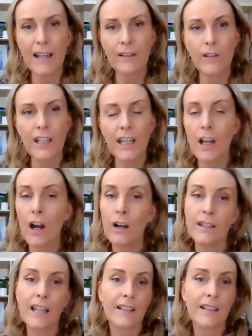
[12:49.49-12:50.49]
manner and you
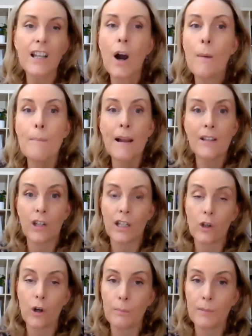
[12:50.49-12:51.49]
can't necessarily you can't
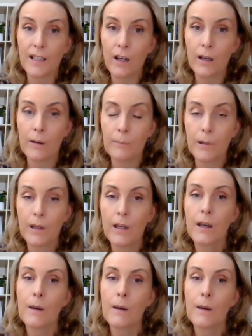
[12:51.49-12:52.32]
magic jobs up